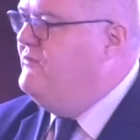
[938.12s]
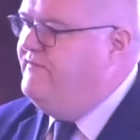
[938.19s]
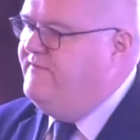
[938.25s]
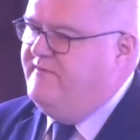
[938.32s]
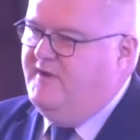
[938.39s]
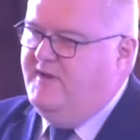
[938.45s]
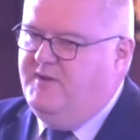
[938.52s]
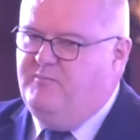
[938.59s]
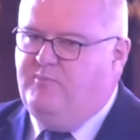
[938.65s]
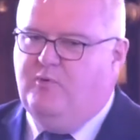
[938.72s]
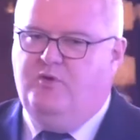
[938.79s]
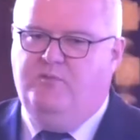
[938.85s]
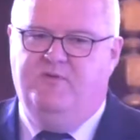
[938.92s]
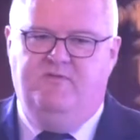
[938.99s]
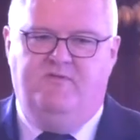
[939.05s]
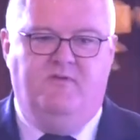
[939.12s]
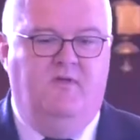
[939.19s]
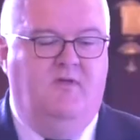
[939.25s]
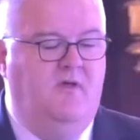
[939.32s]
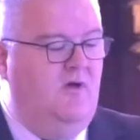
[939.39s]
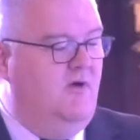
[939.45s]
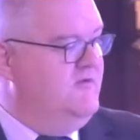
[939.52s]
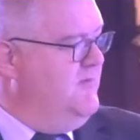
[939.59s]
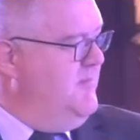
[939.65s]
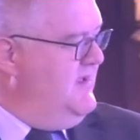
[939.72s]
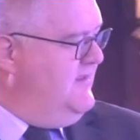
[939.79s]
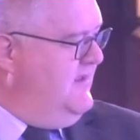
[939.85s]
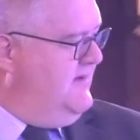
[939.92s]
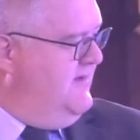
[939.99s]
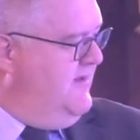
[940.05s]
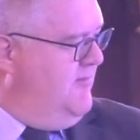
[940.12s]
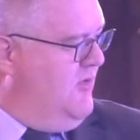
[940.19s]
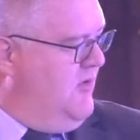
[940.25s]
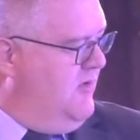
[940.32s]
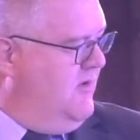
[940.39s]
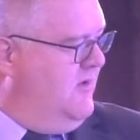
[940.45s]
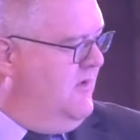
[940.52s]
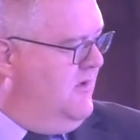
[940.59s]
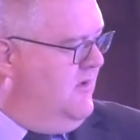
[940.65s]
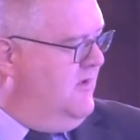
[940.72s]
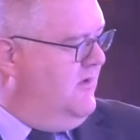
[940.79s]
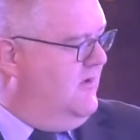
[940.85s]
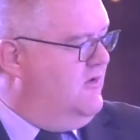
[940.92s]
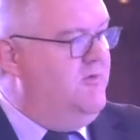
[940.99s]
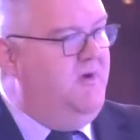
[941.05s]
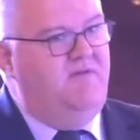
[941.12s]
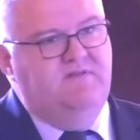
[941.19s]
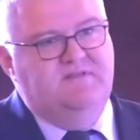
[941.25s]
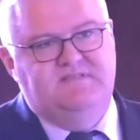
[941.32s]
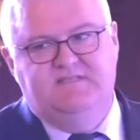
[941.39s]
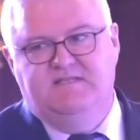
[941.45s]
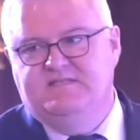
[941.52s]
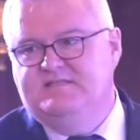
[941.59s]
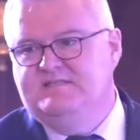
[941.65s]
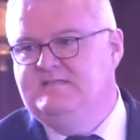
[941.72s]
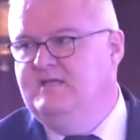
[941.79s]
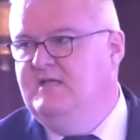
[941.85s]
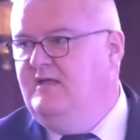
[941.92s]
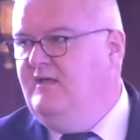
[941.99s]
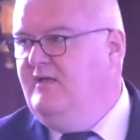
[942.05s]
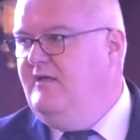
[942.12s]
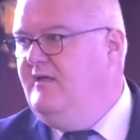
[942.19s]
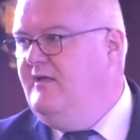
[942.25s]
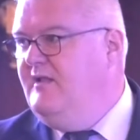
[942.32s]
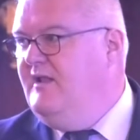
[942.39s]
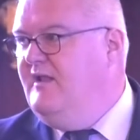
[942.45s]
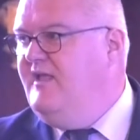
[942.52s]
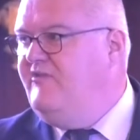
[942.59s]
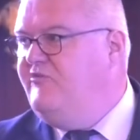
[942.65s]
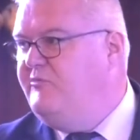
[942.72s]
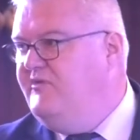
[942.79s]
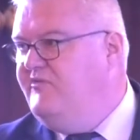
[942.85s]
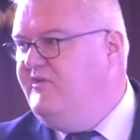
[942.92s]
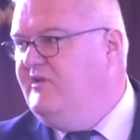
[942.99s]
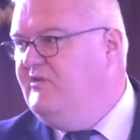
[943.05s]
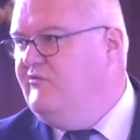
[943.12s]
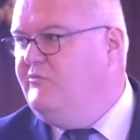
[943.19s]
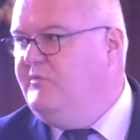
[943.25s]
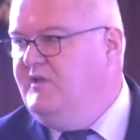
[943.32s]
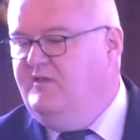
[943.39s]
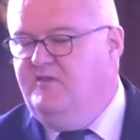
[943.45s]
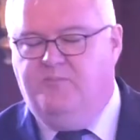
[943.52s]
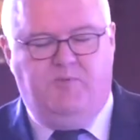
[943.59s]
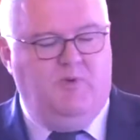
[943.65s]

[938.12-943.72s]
of unemployment, automatically more grievances, less resilience within the